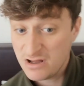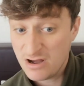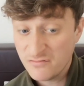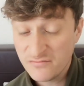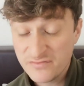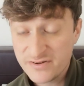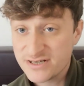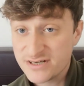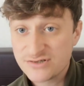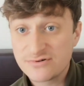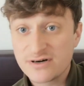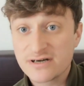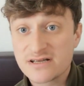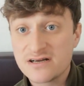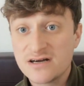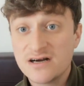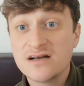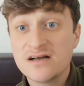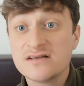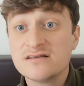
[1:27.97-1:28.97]
Obvious
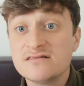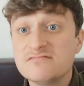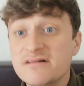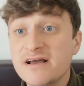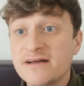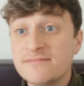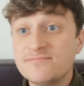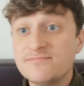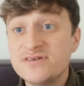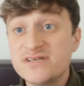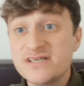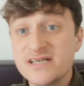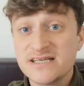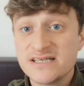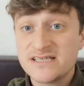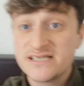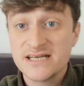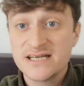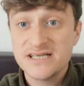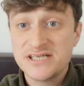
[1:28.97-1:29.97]
red card. Yeah,
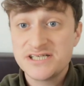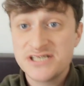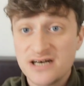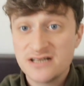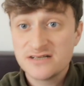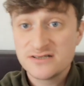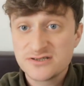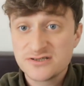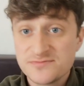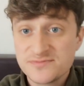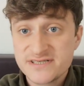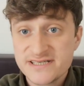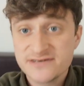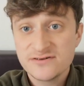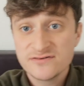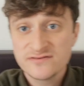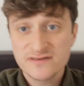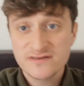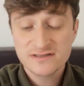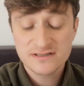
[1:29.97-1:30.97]
silly challenge from
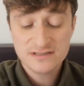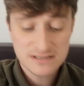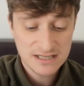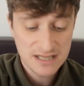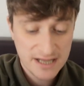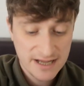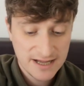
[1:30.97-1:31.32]
Silva.